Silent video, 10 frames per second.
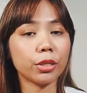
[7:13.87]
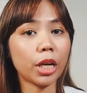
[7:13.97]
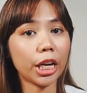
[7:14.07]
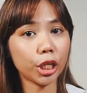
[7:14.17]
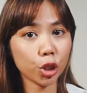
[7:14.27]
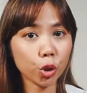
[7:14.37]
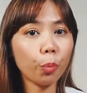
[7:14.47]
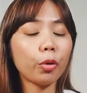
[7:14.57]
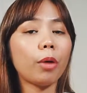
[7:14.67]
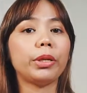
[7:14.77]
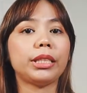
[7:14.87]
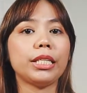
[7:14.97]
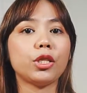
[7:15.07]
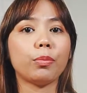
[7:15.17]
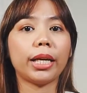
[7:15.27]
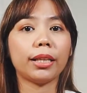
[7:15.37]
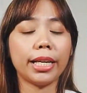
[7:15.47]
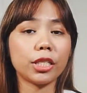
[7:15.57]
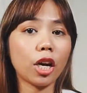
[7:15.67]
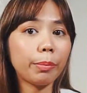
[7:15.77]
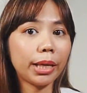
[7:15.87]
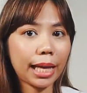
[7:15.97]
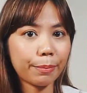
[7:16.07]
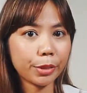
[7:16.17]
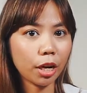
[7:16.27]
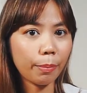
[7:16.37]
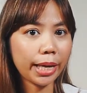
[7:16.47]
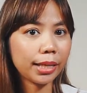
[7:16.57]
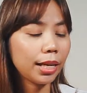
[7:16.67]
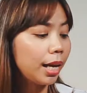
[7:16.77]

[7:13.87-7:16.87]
I show properties to my clients on my laptop, and